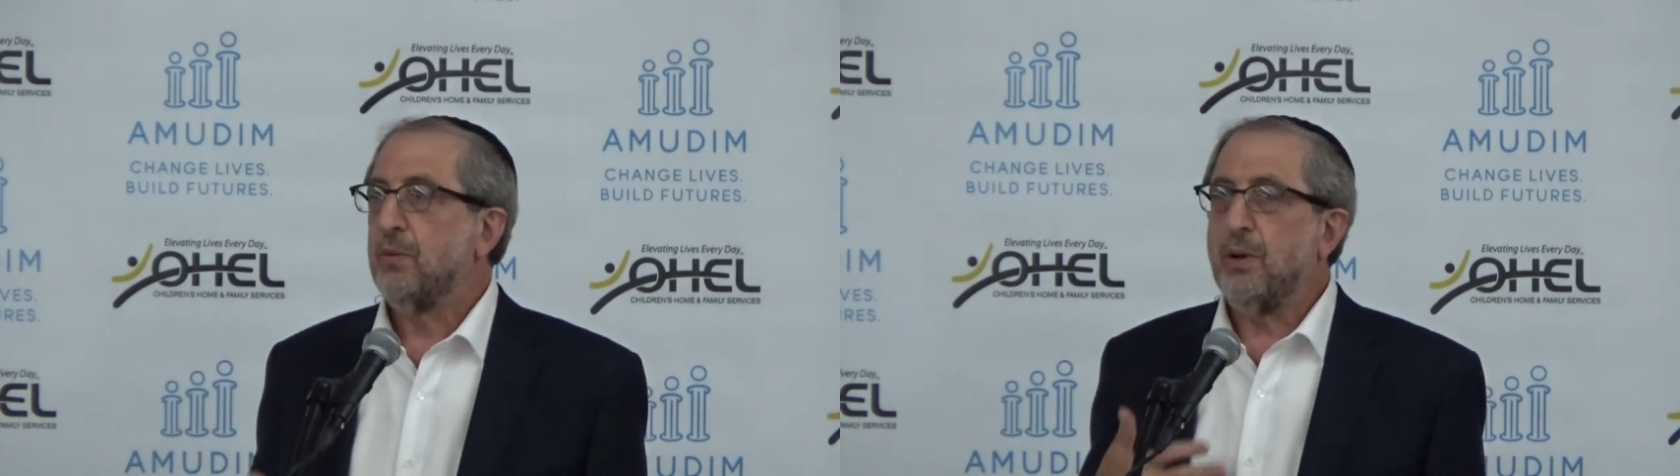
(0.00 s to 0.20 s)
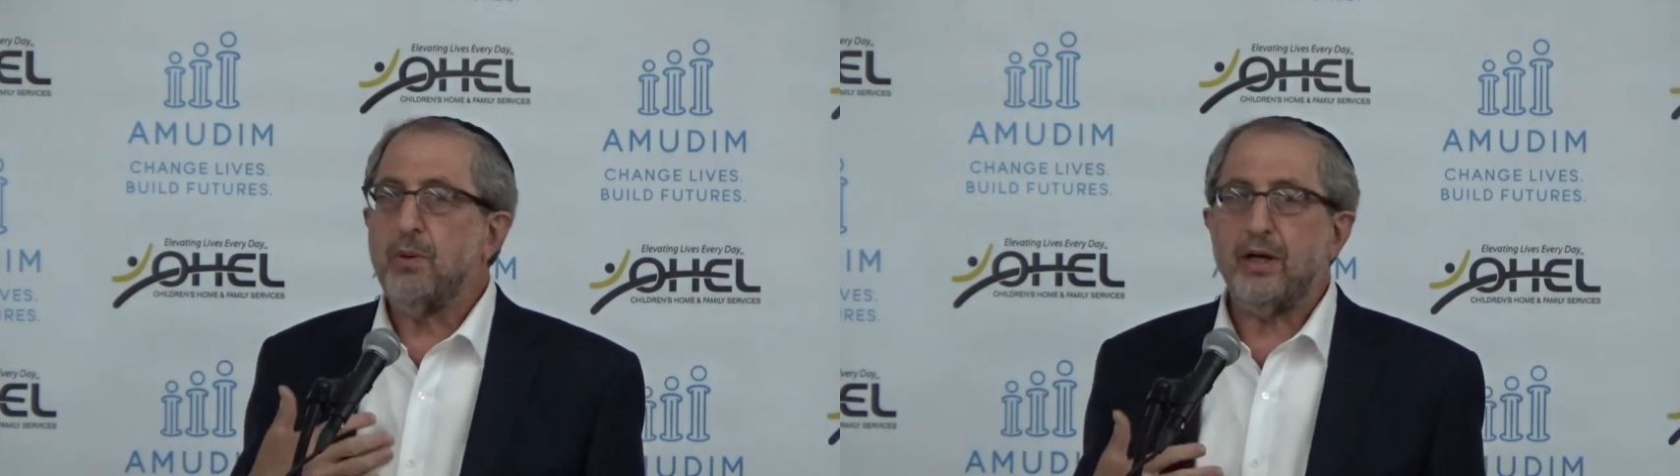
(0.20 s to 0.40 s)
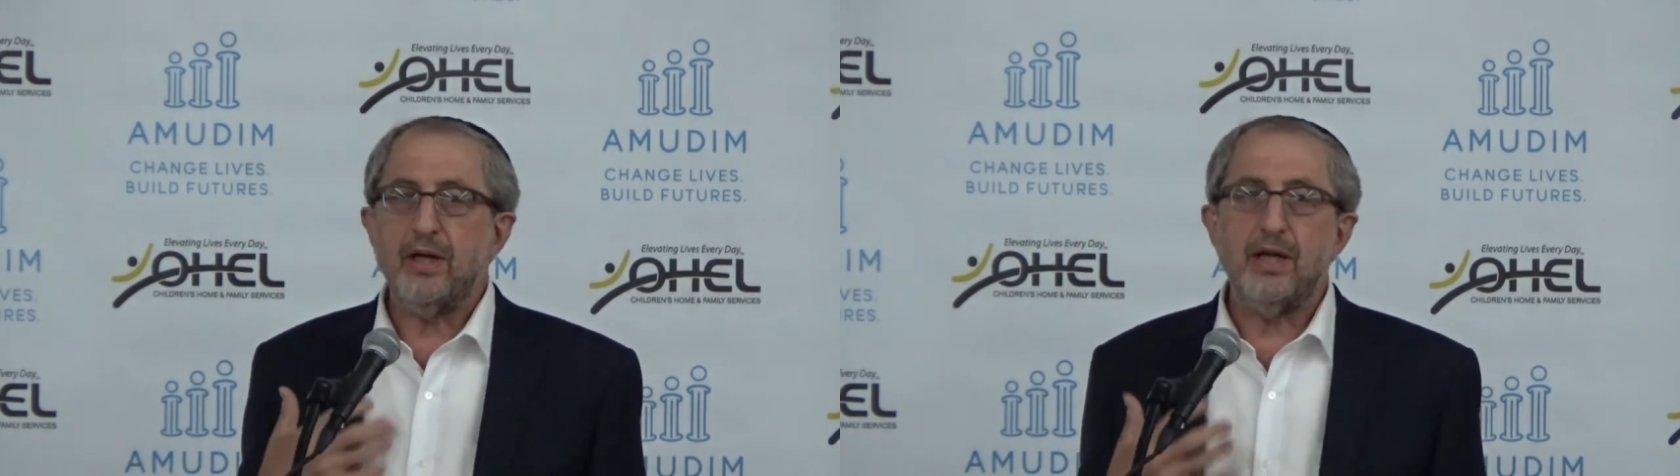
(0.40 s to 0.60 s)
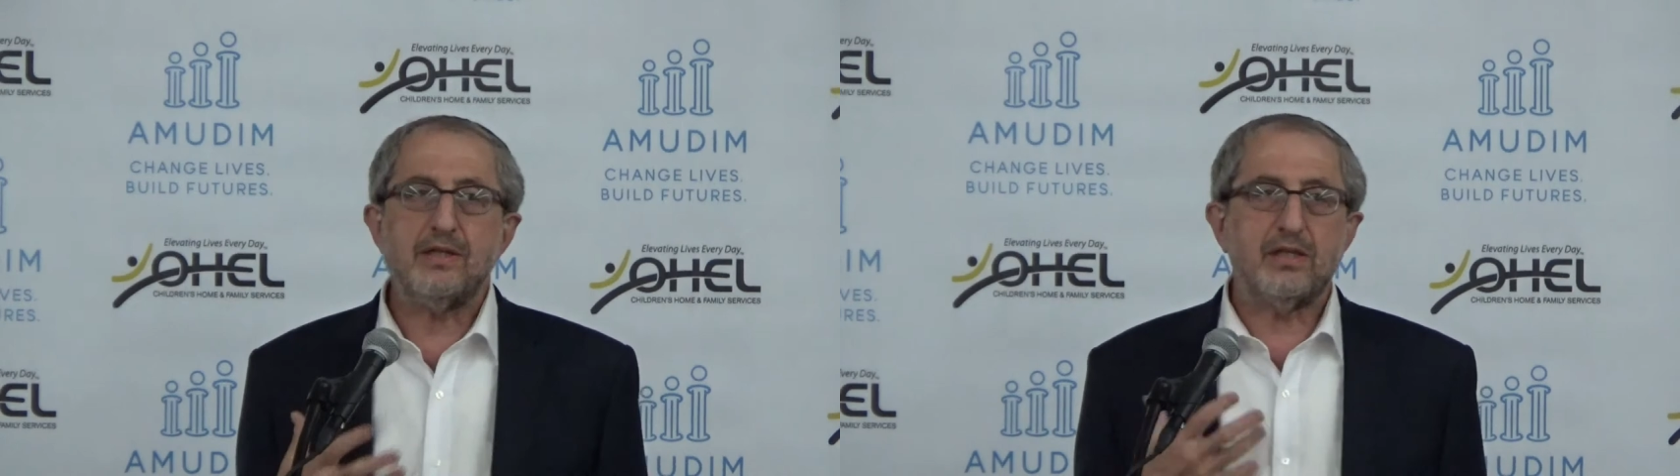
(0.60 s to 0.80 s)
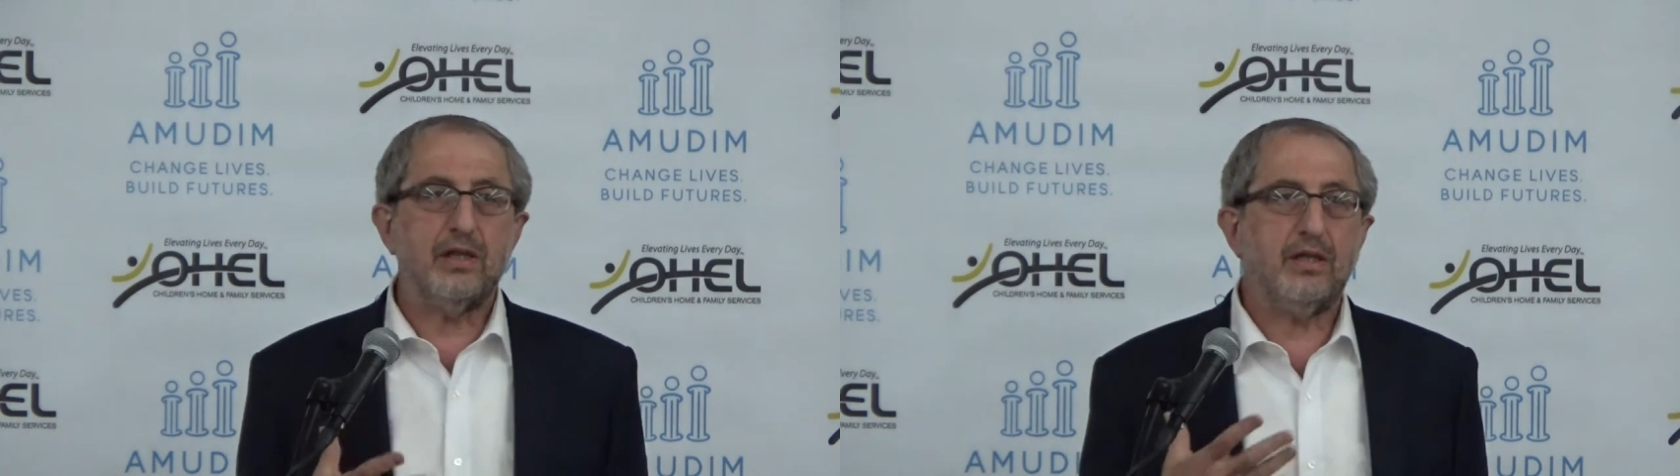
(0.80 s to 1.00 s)
We want to
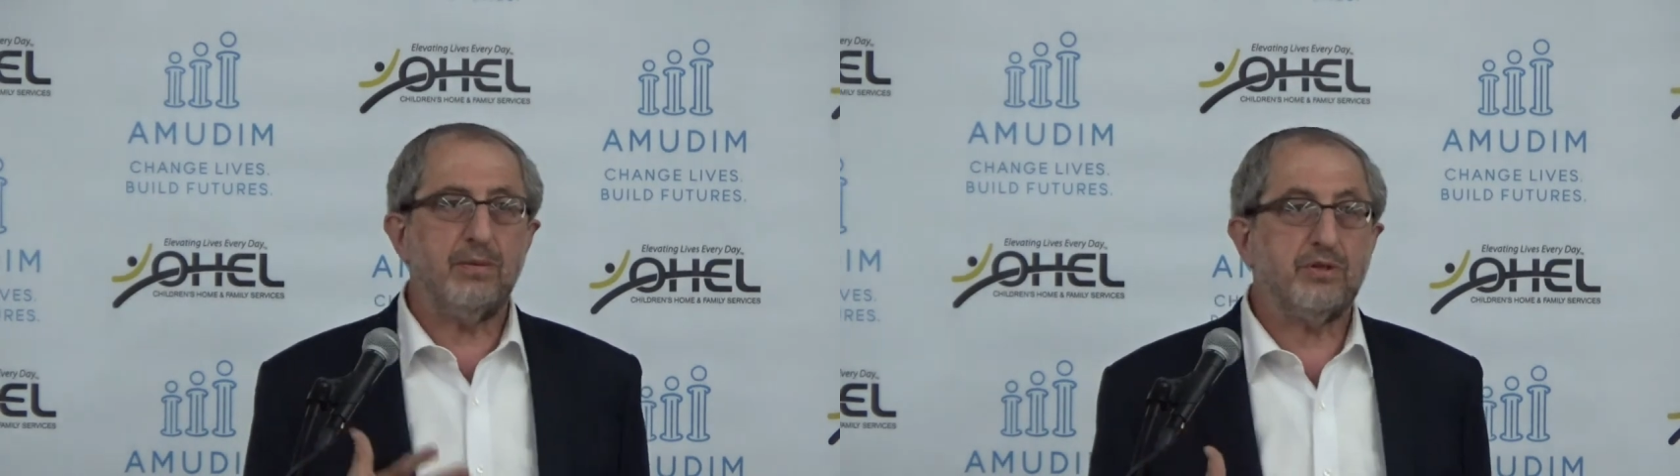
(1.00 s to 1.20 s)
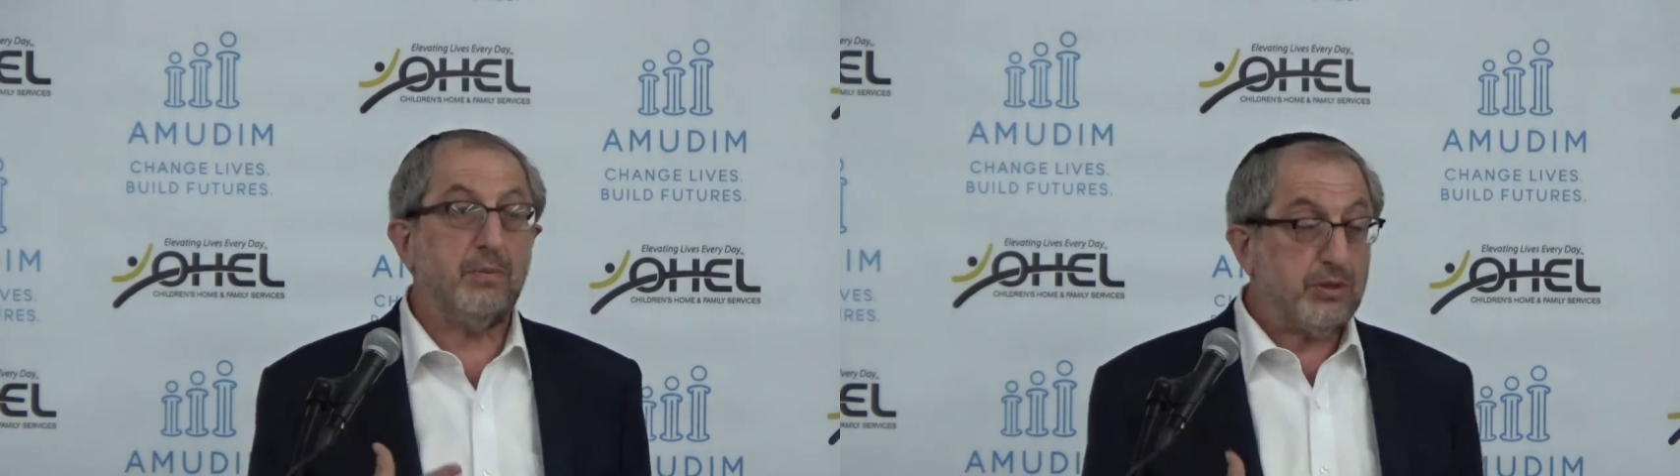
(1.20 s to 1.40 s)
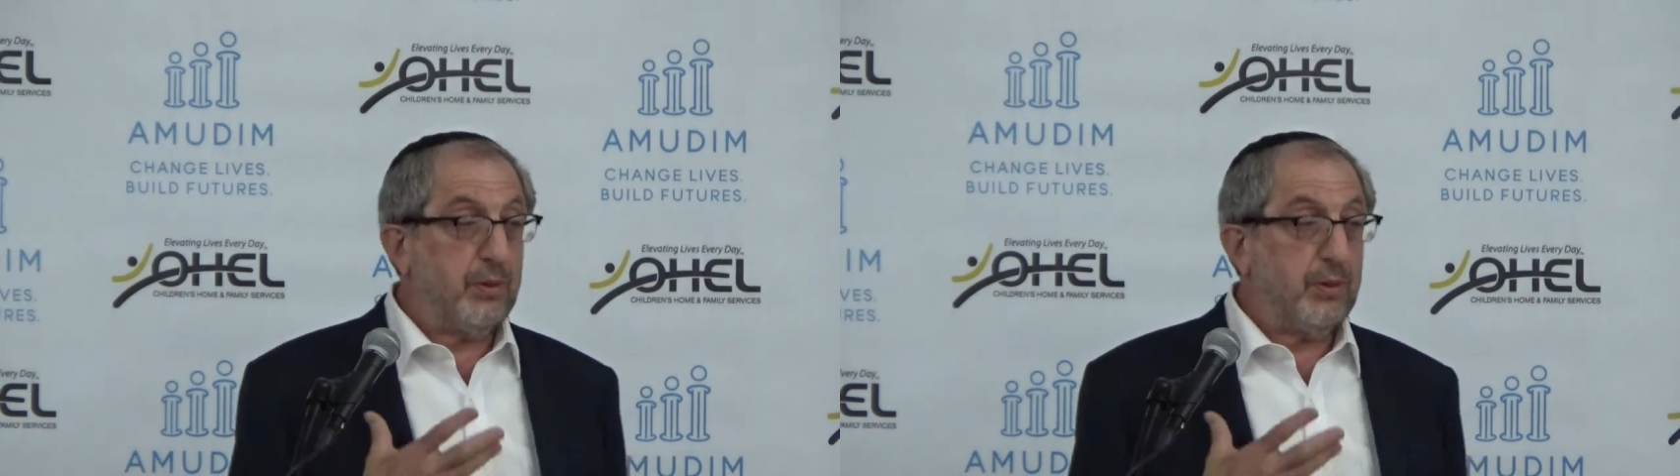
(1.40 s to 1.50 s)
insulate them so much,